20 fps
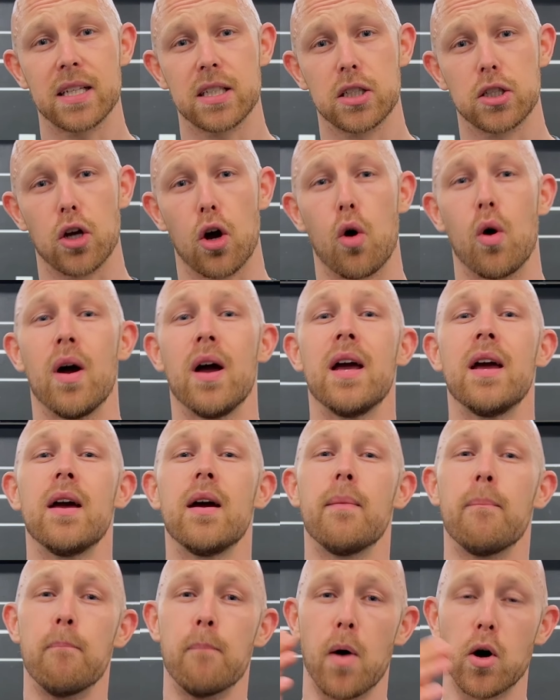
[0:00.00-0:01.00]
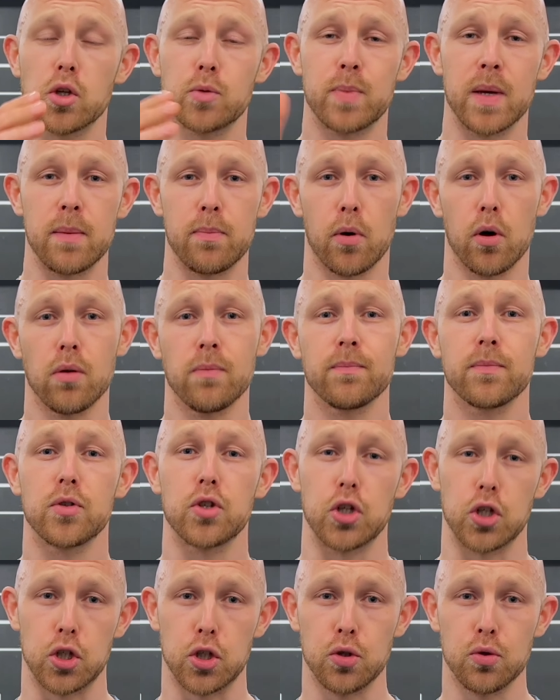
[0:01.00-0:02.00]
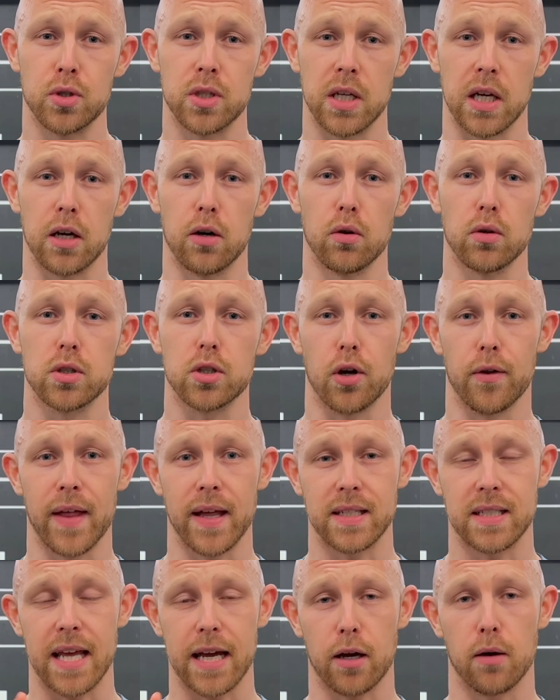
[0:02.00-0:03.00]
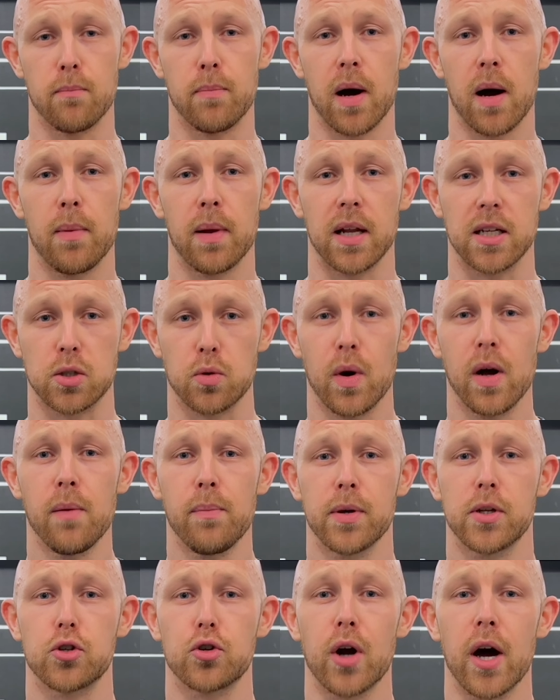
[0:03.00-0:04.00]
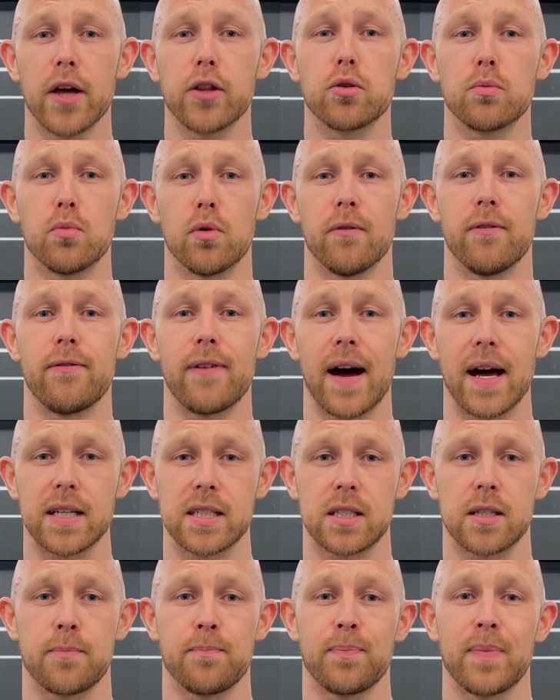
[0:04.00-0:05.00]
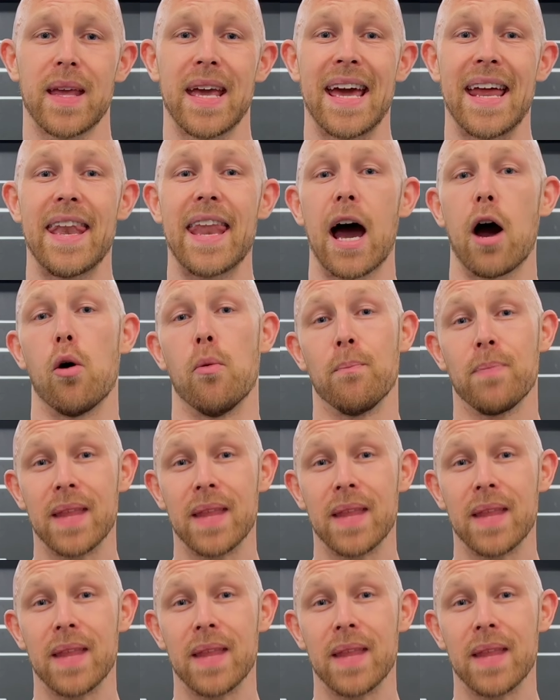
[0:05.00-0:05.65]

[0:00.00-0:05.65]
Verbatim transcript: So most people just two singles on that second barbell as well, but try to move fast. Now,